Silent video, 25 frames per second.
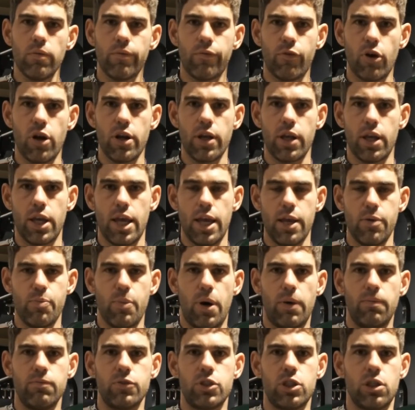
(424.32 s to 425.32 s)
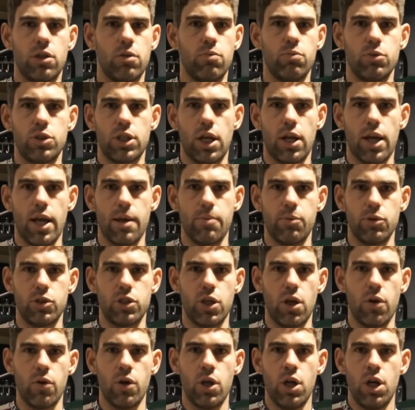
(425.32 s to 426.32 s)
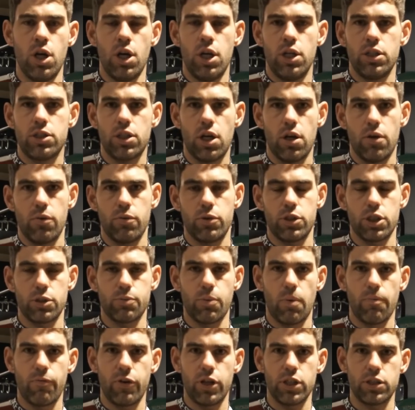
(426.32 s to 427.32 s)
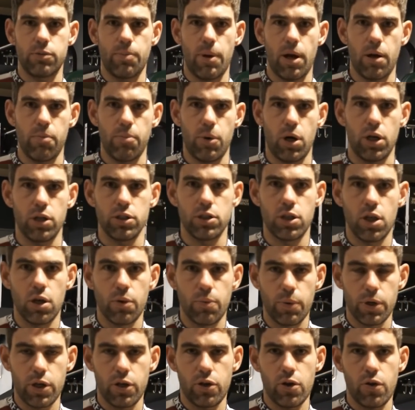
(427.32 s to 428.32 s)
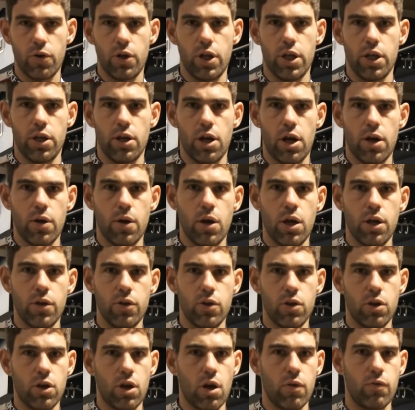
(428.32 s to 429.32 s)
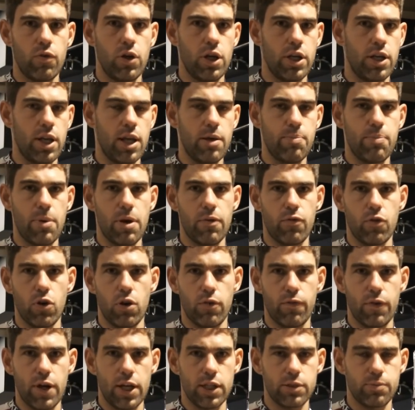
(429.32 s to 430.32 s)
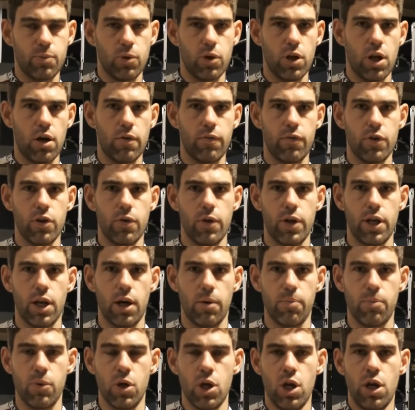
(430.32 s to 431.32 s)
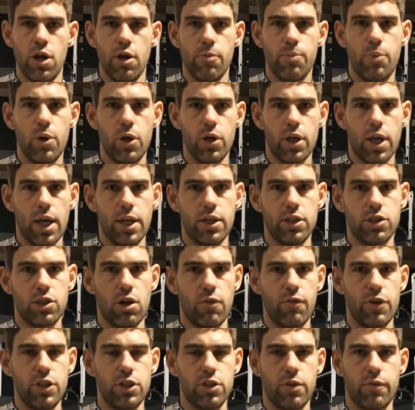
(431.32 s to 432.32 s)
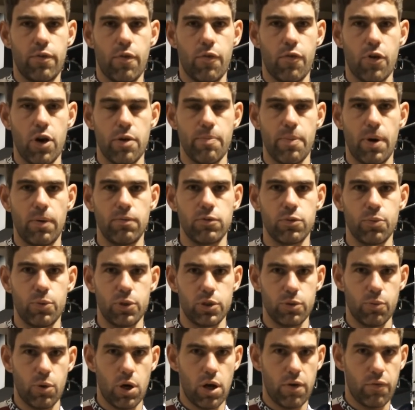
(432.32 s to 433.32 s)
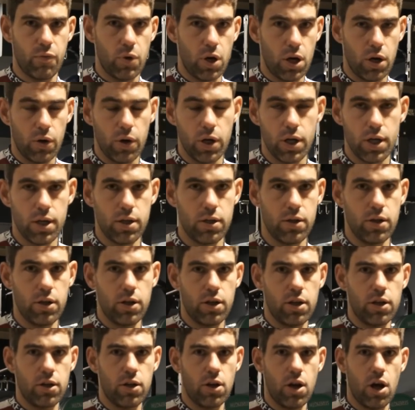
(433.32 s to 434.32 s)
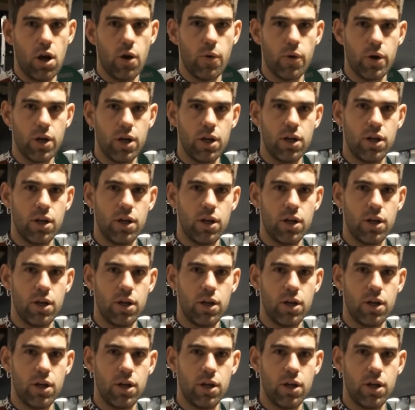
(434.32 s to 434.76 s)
3 key months was unable to. So just one thing to bear in mind when you're doing it, you know, you can go really deep, but if you're not flexible enough and you end up getting yourself injured for 3 months, was it worthwhile? No.